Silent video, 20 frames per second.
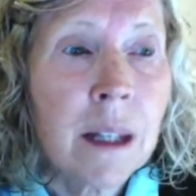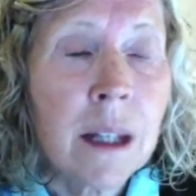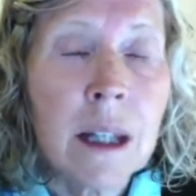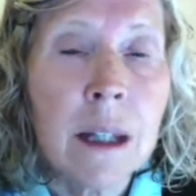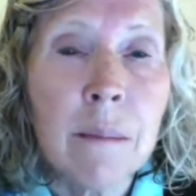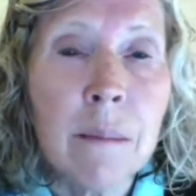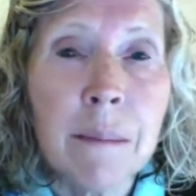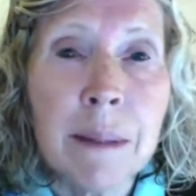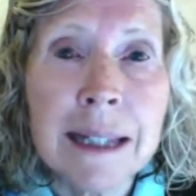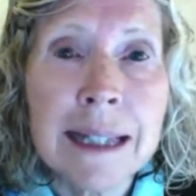
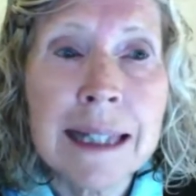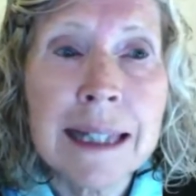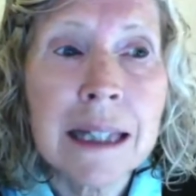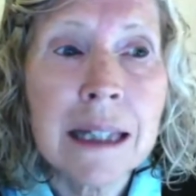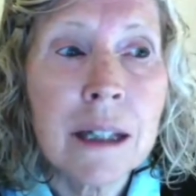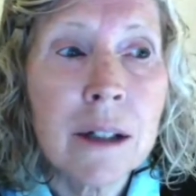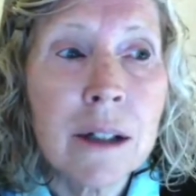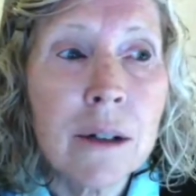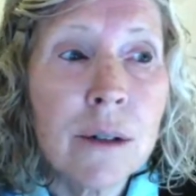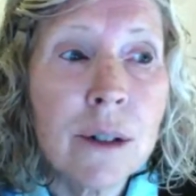It meets the
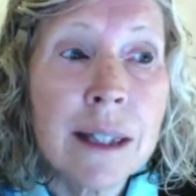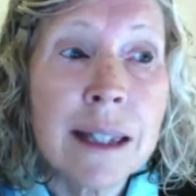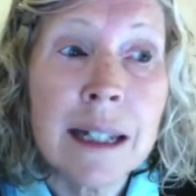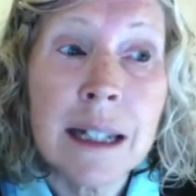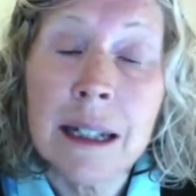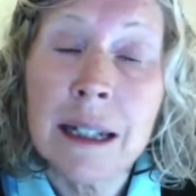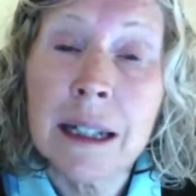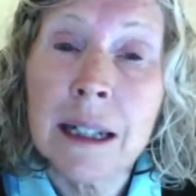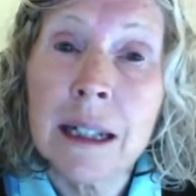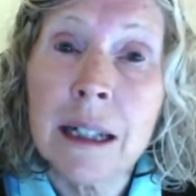literacy
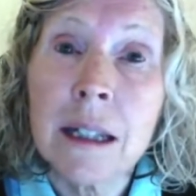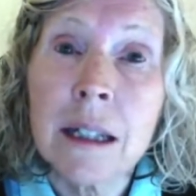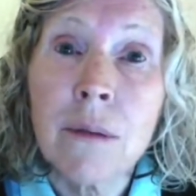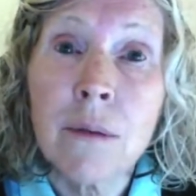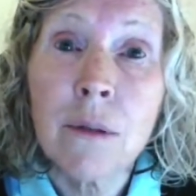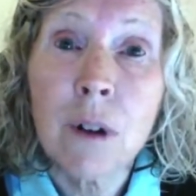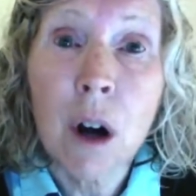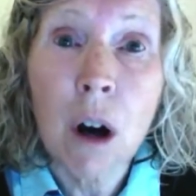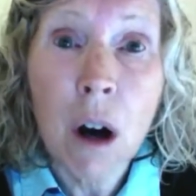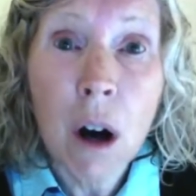needs of
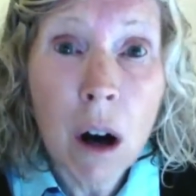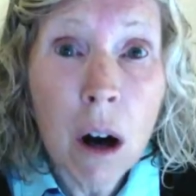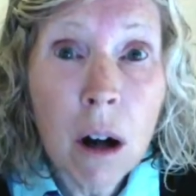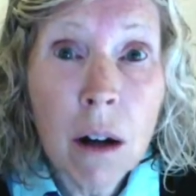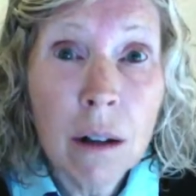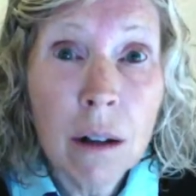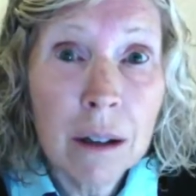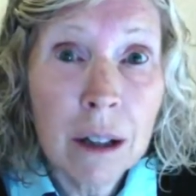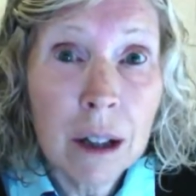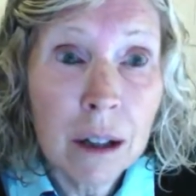
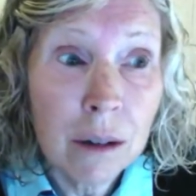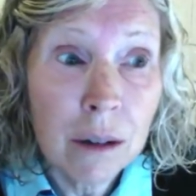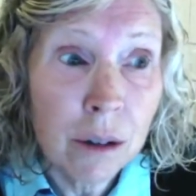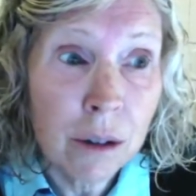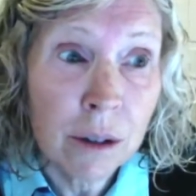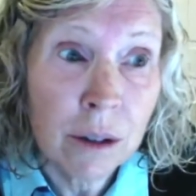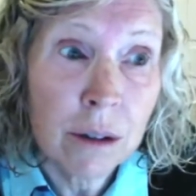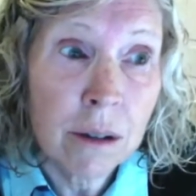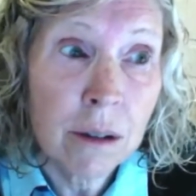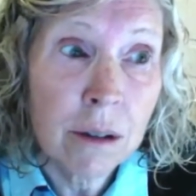all
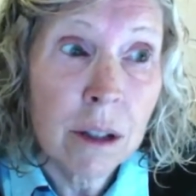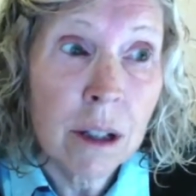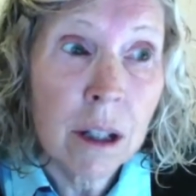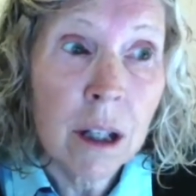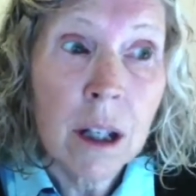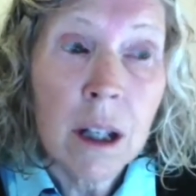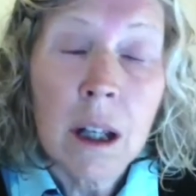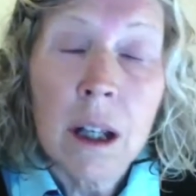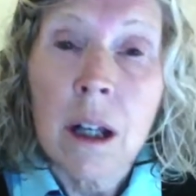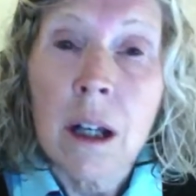learners
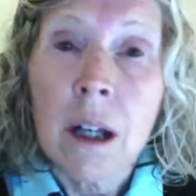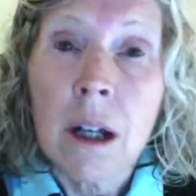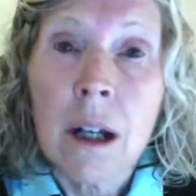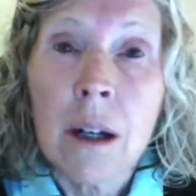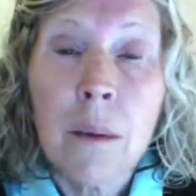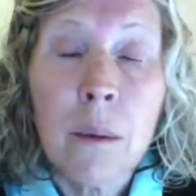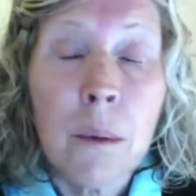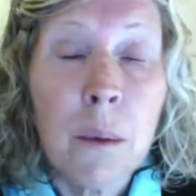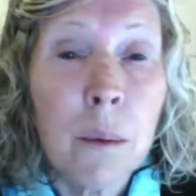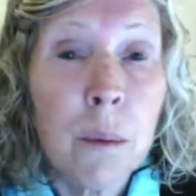
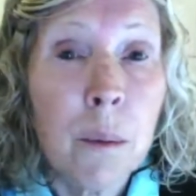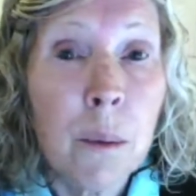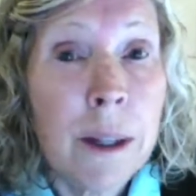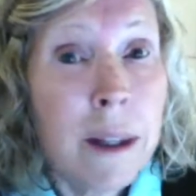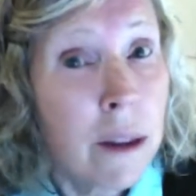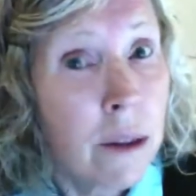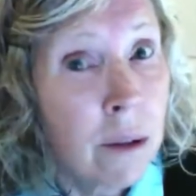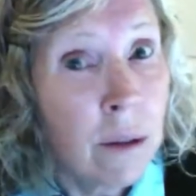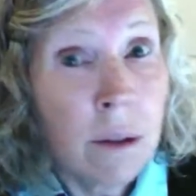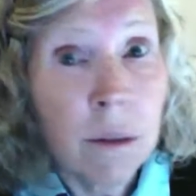
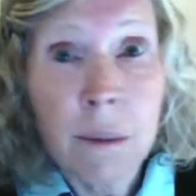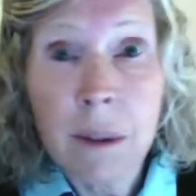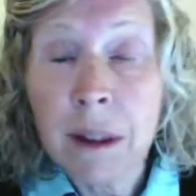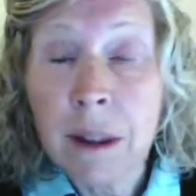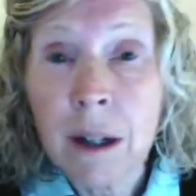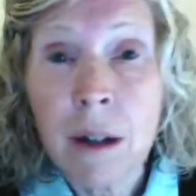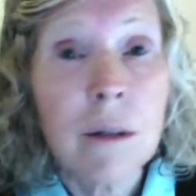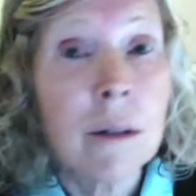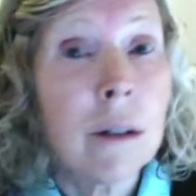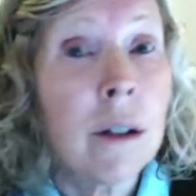with or
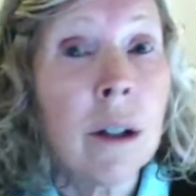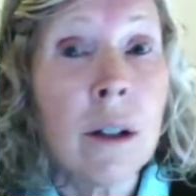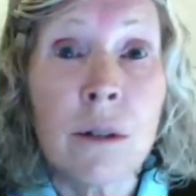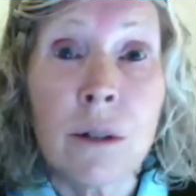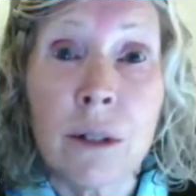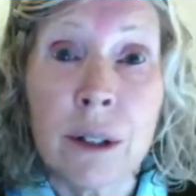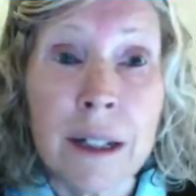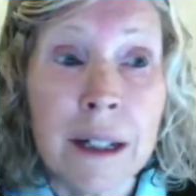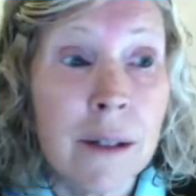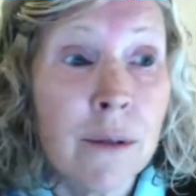without
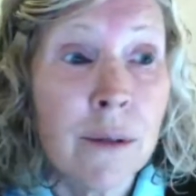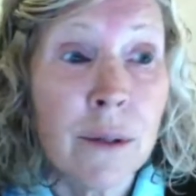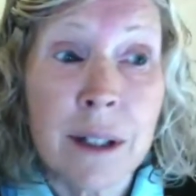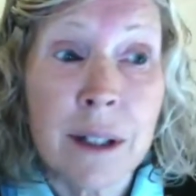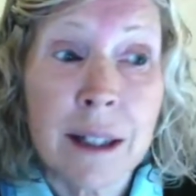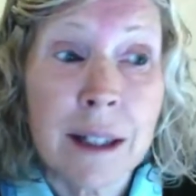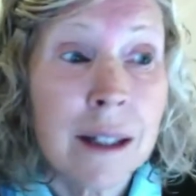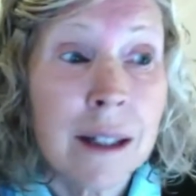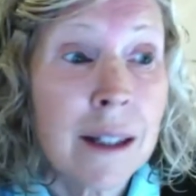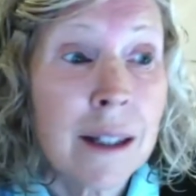learning
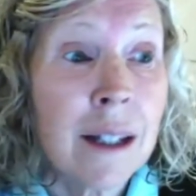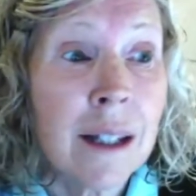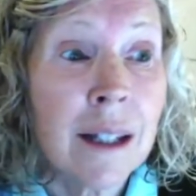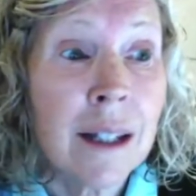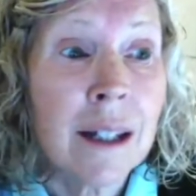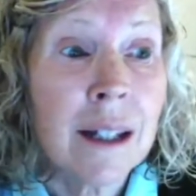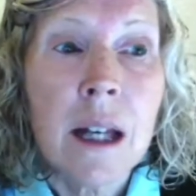differences.